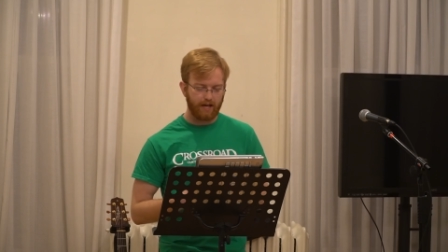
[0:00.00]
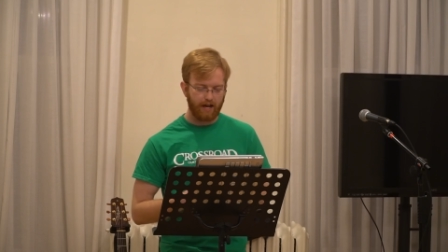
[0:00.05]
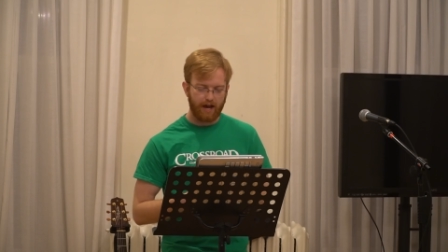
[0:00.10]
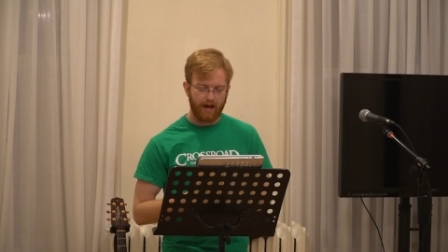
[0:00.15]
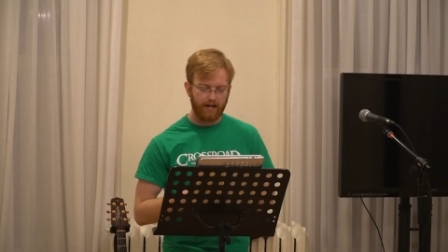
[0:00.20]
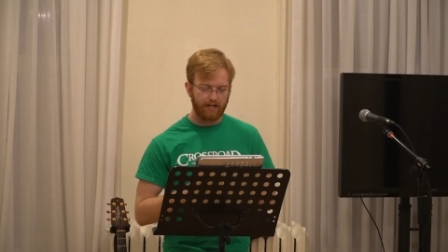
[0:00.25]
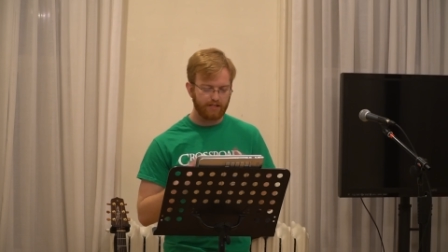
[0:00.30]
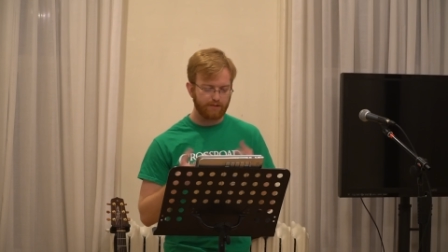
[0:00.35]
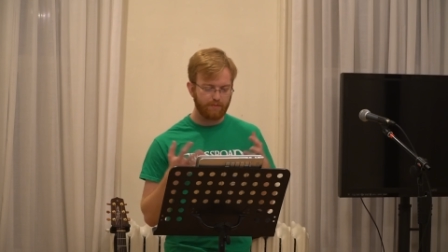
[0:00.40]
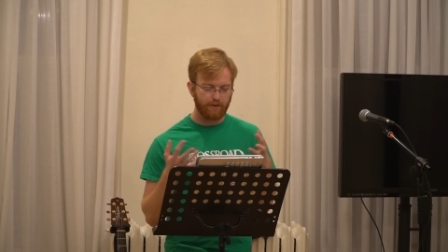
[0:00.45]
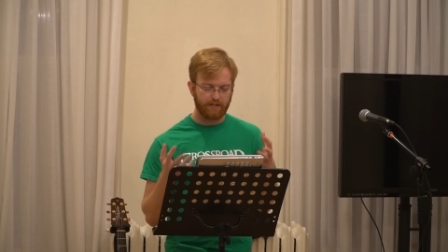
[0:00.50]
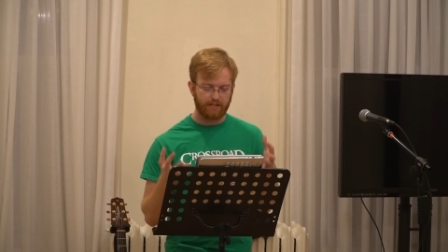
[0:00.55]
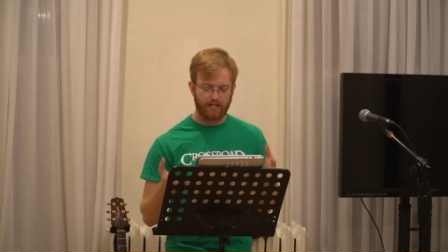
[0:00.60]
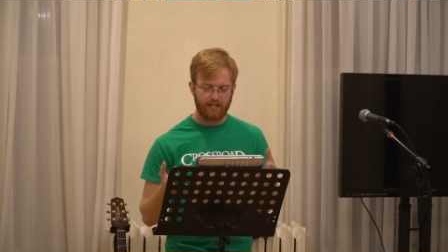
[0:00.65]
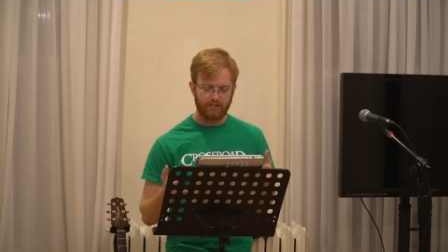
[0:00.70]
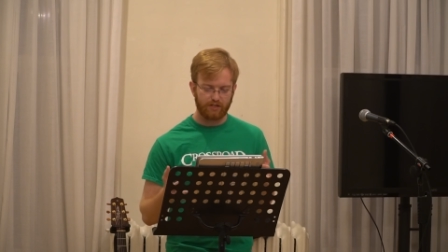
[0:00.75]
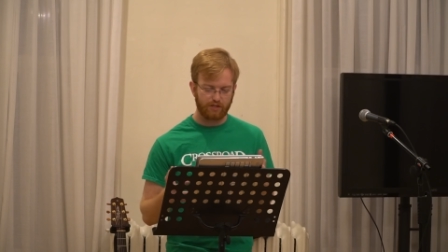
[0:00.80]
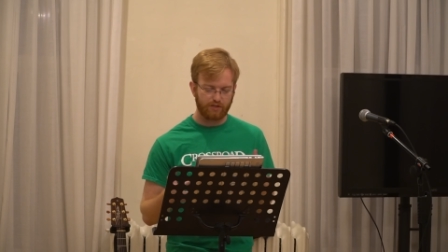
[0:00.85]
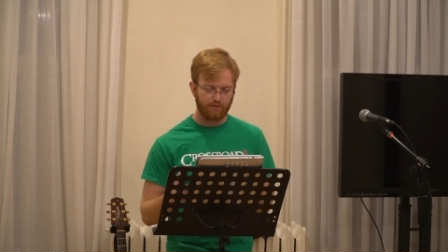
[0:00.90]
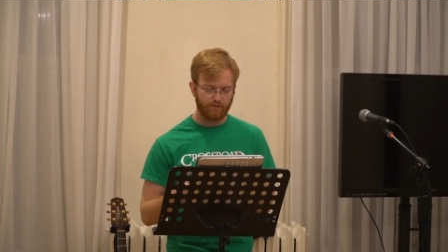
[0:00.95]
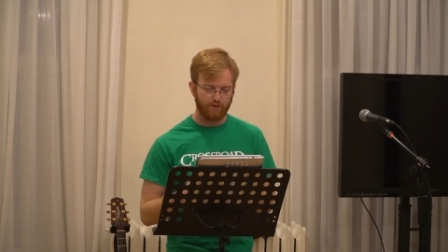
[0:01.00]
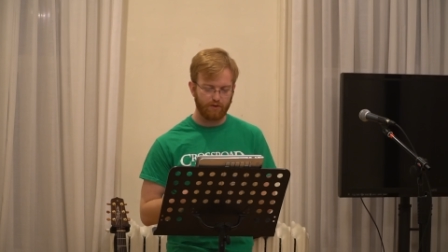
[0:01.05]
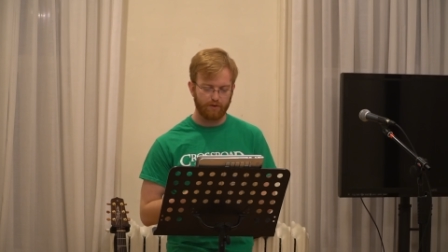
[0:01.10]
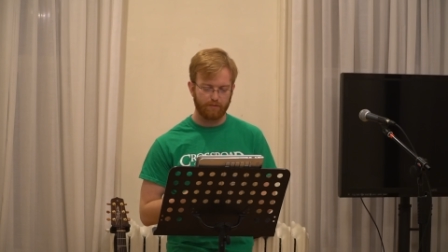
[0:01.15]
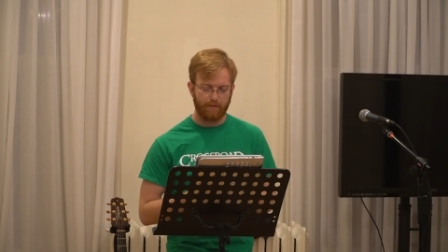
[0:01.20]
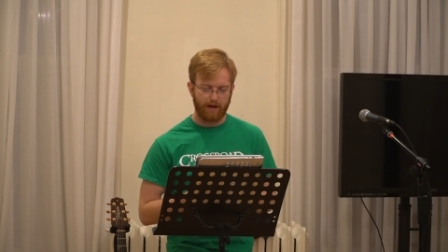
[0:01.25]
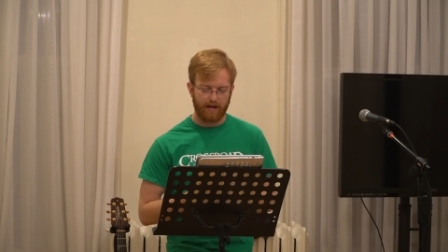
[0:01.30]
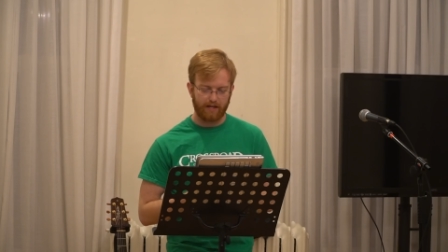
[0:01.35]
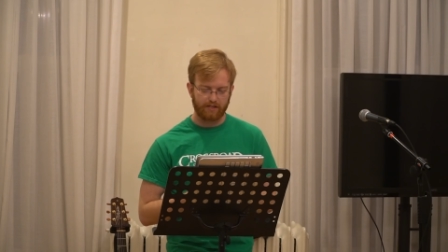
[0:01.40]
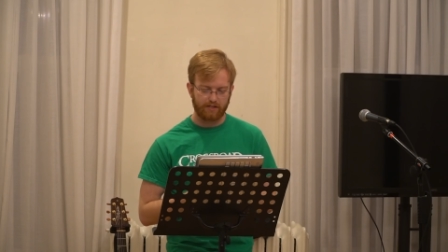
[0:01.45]
high expectations for
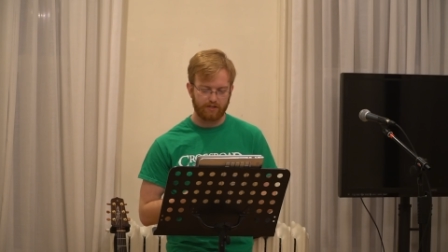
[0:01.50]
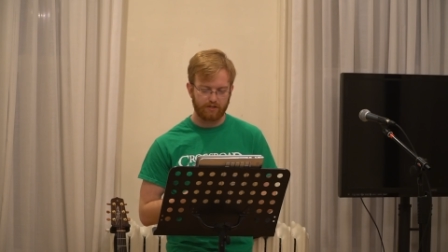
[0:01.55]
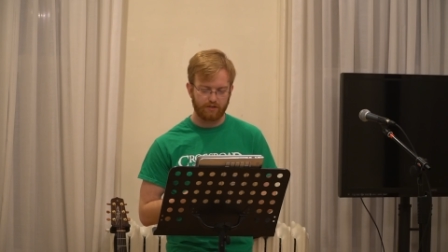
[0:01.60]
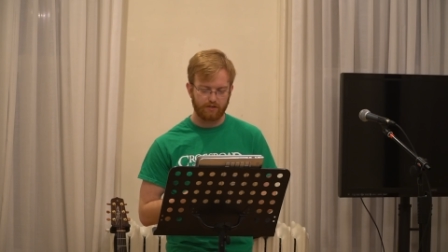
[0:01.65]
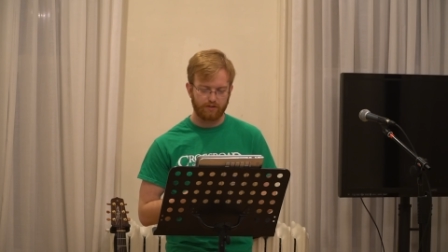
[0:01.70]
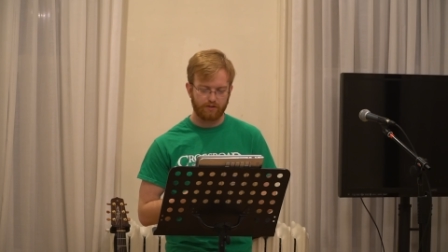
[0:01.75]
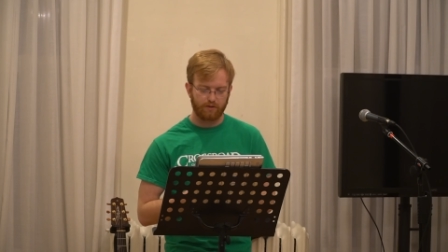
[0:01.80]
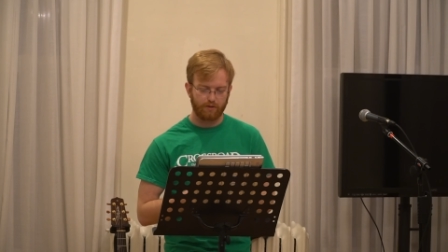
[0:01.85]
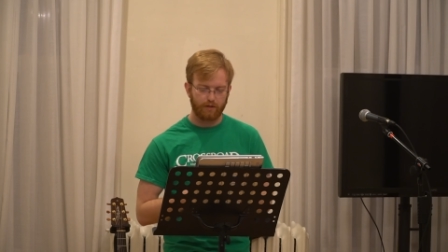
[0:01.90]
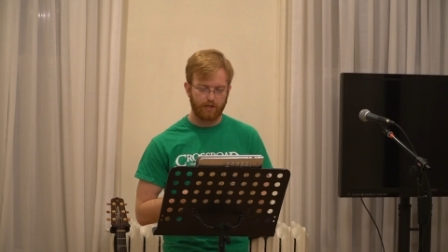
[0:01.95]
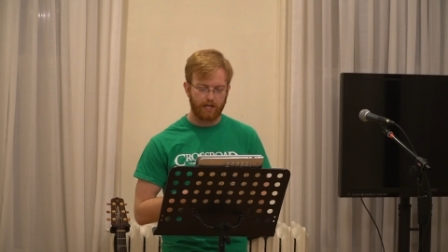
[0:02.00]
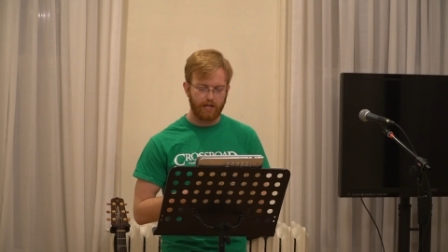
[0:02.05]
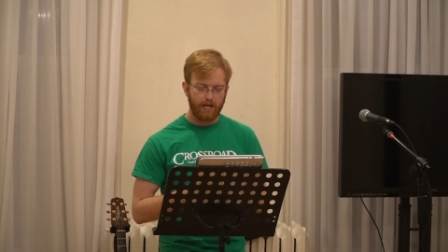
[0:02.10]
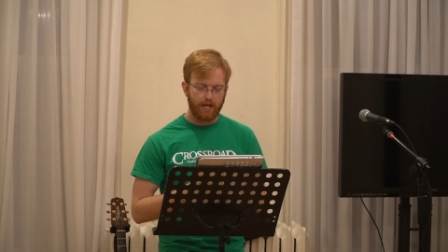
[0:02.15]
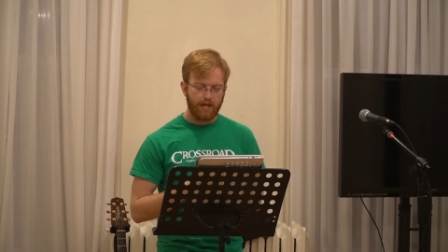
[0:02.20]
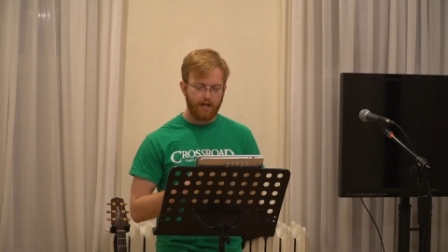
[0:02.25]
their pastors or